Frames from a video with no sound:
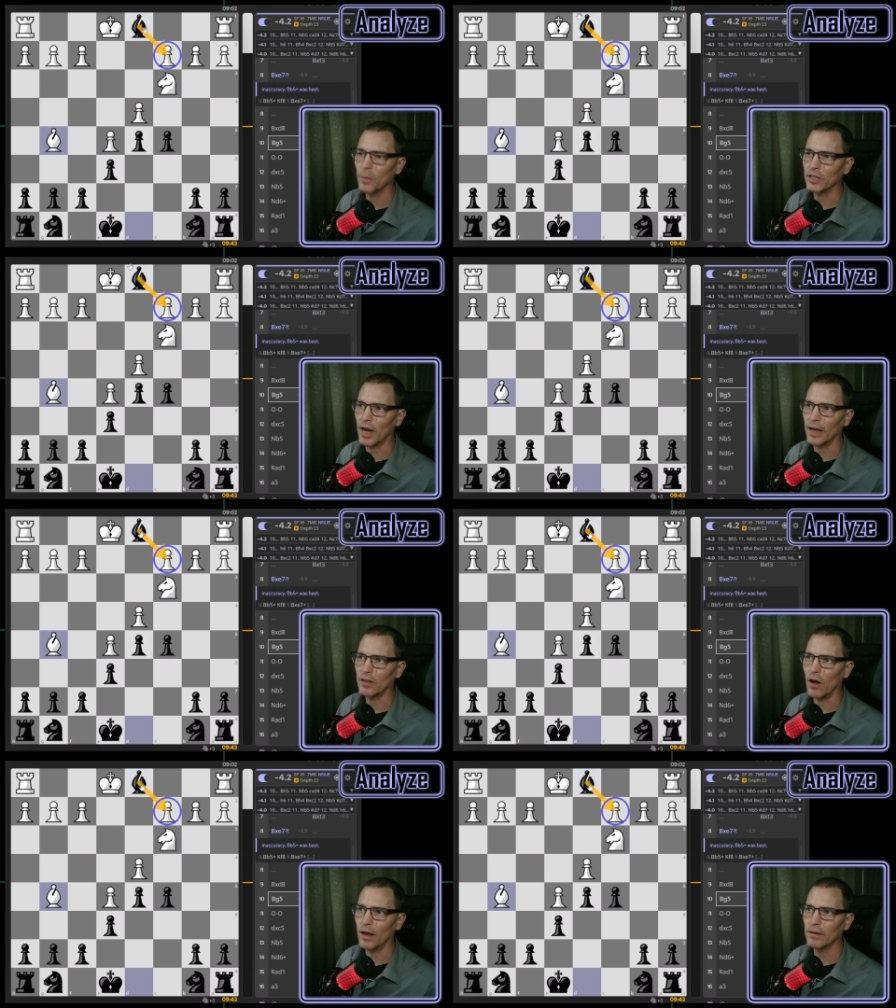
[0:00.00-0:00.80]
which I
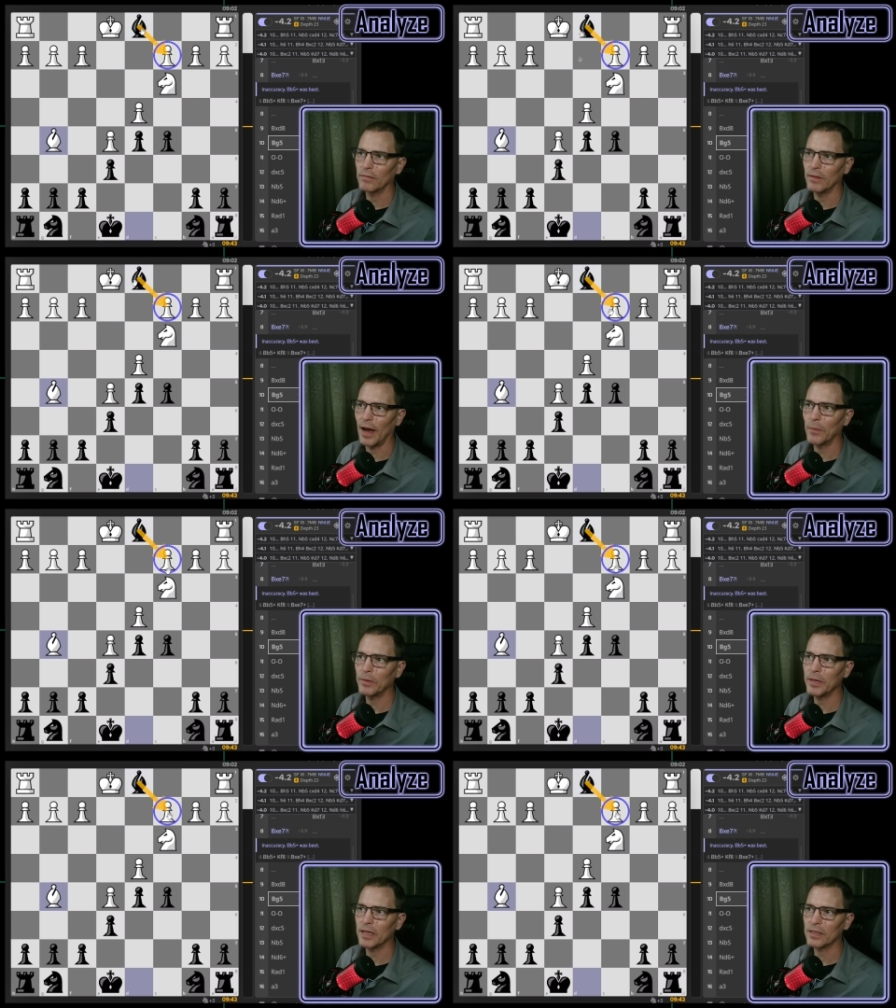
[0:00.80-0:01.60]
thought that
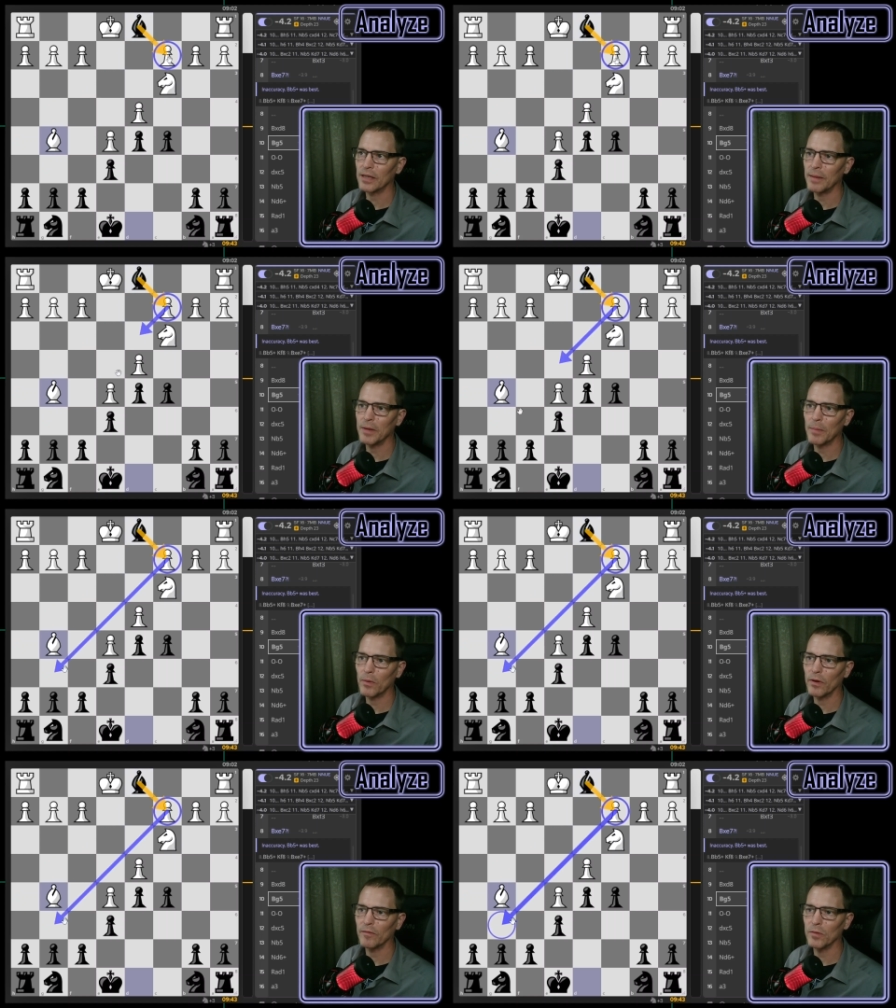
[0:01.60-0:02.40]
would be the same
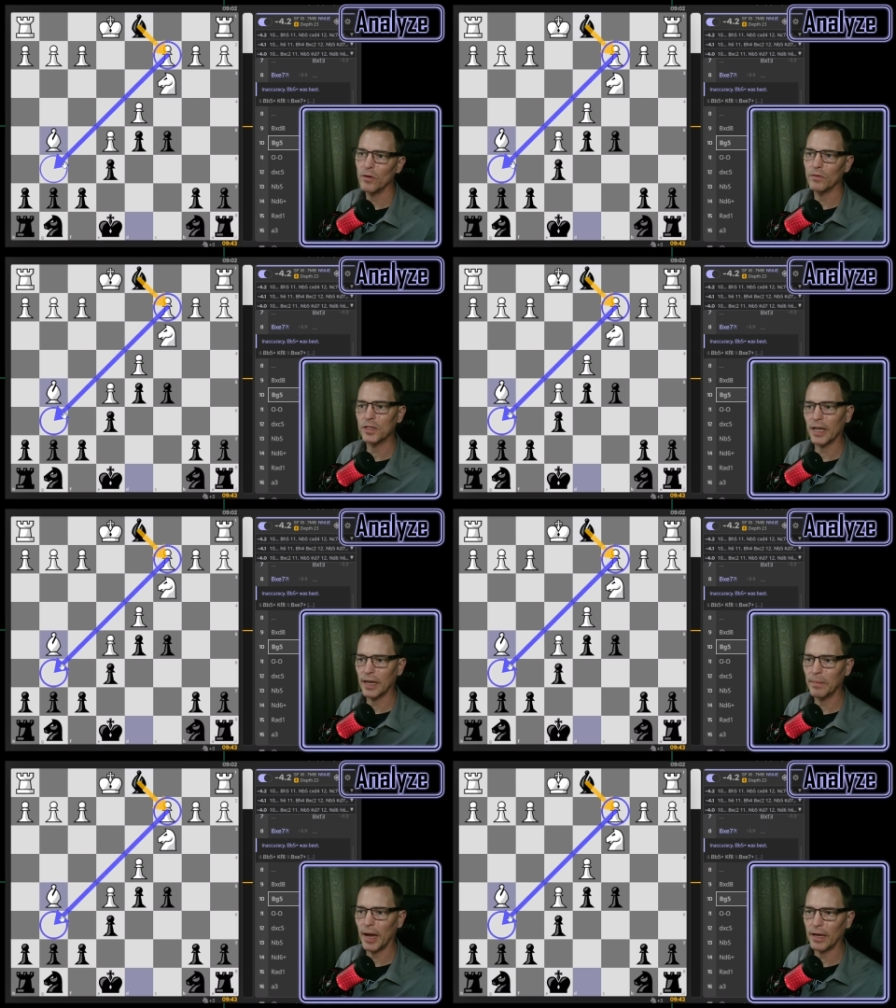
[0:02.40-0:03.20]
number of moves to
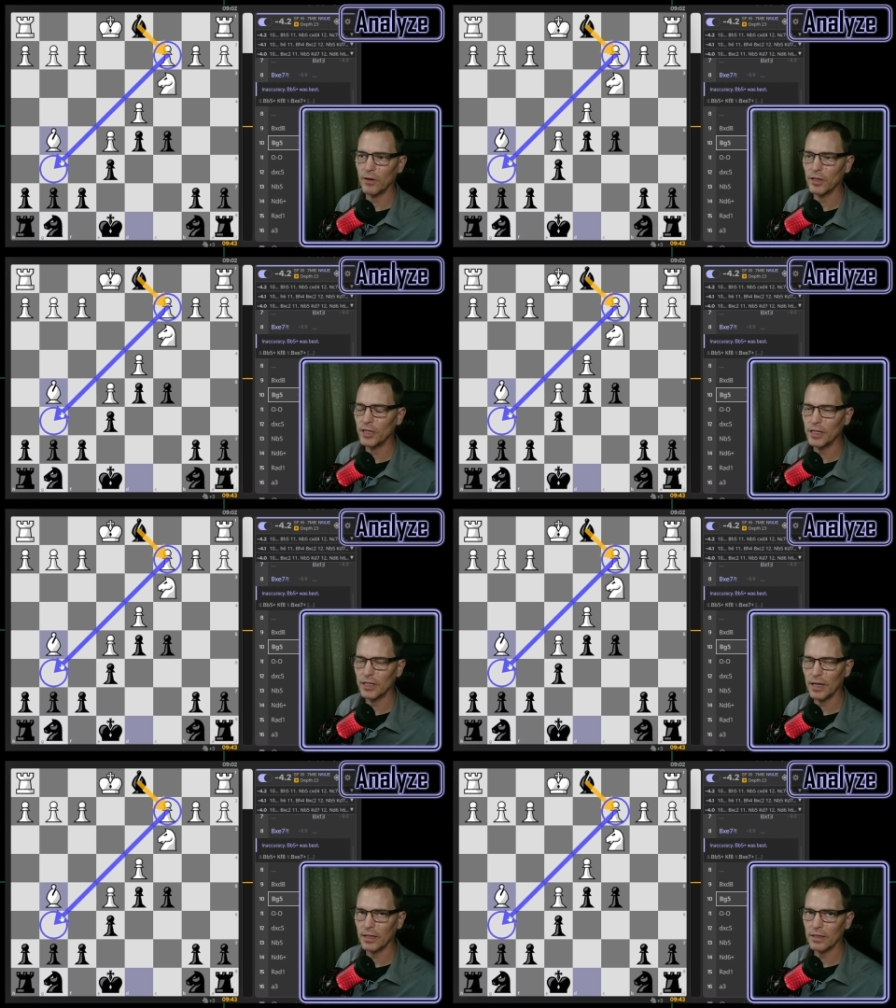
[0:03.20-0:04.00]
get back here to
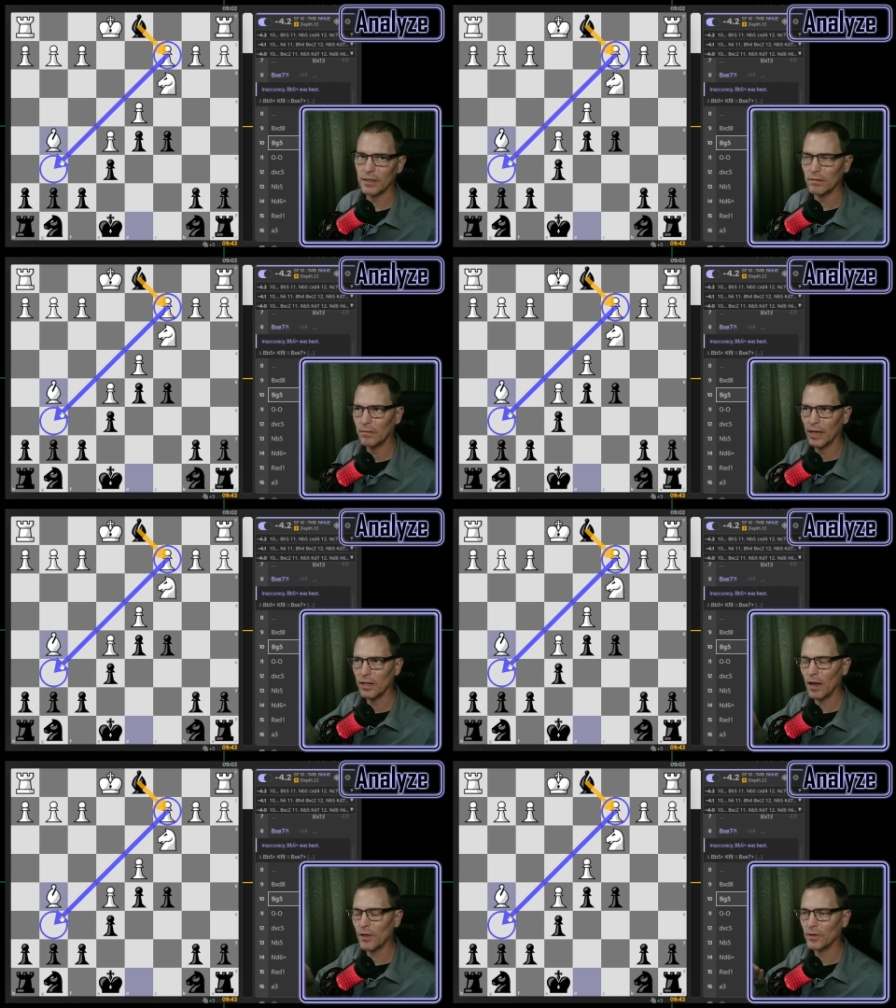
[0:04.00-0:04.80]
g6 as
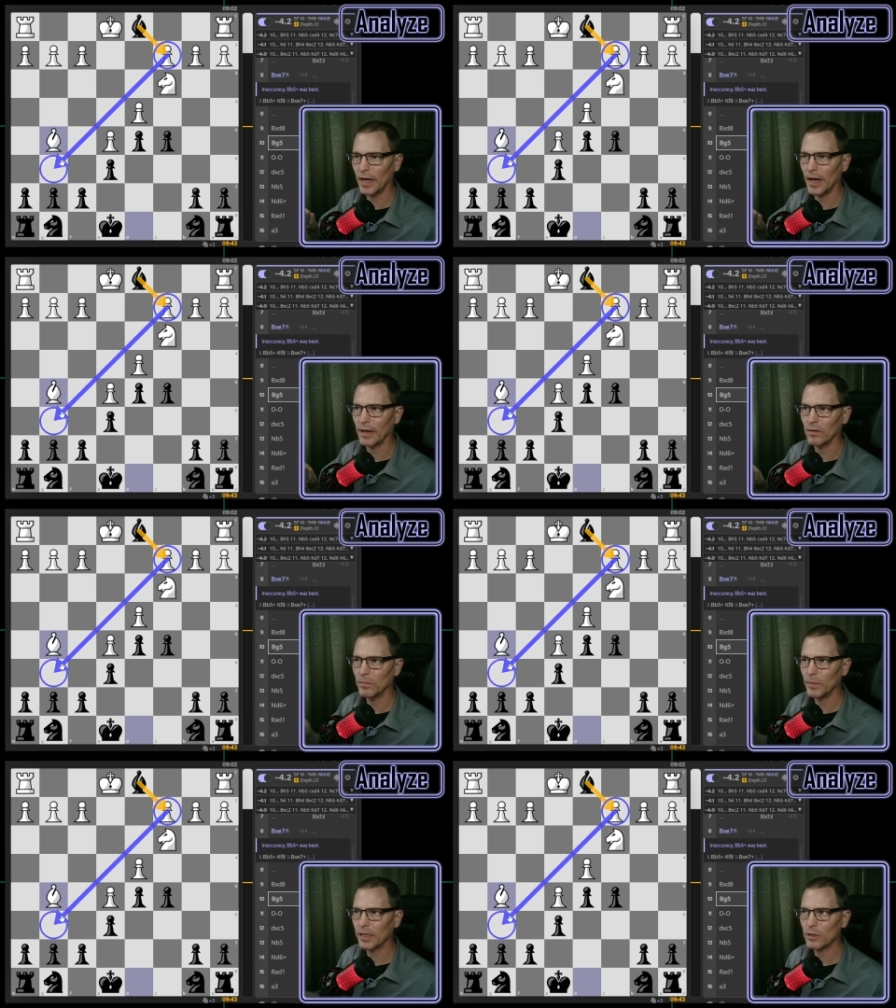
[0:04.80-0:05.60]
the other
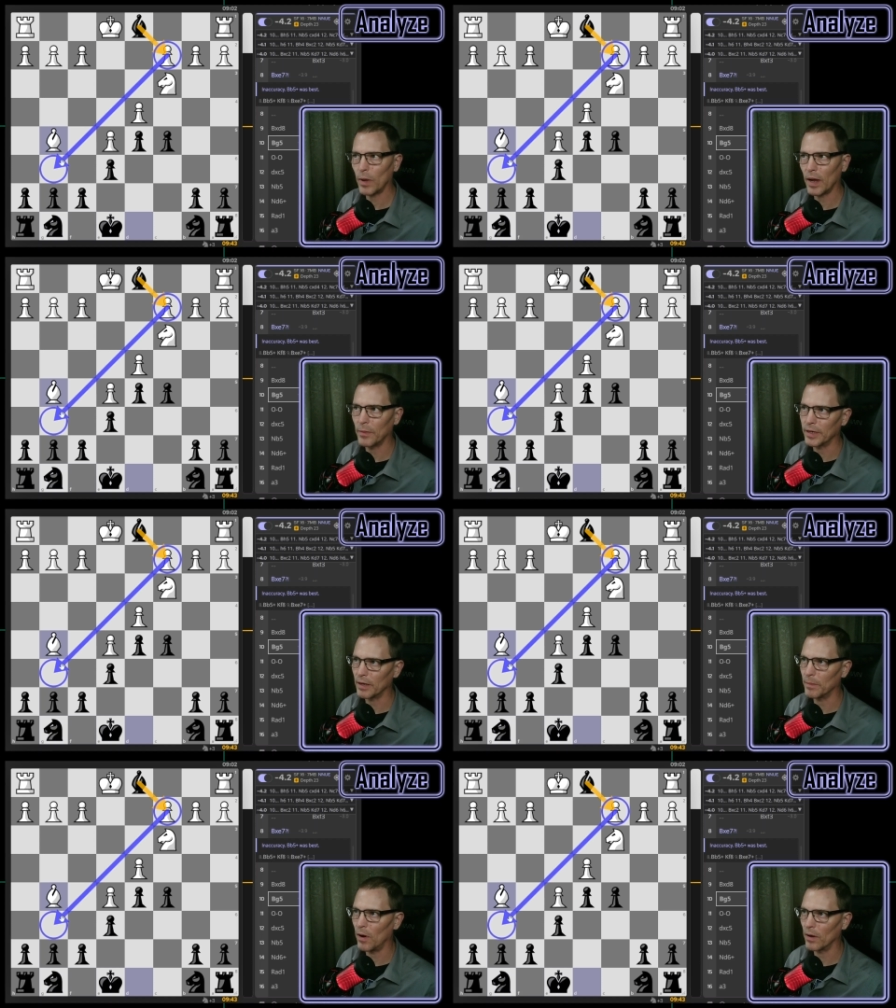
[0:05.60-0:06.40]
diagonal, but this way I would
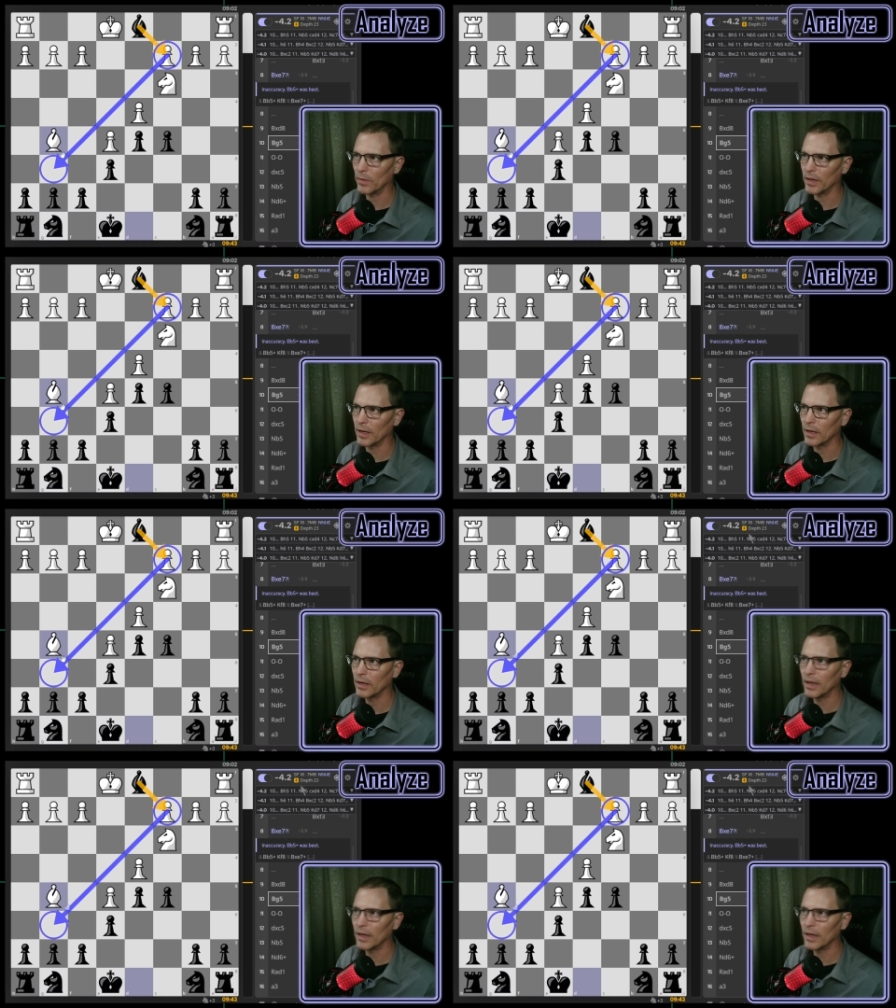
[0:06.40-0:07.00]
get a pawn with it.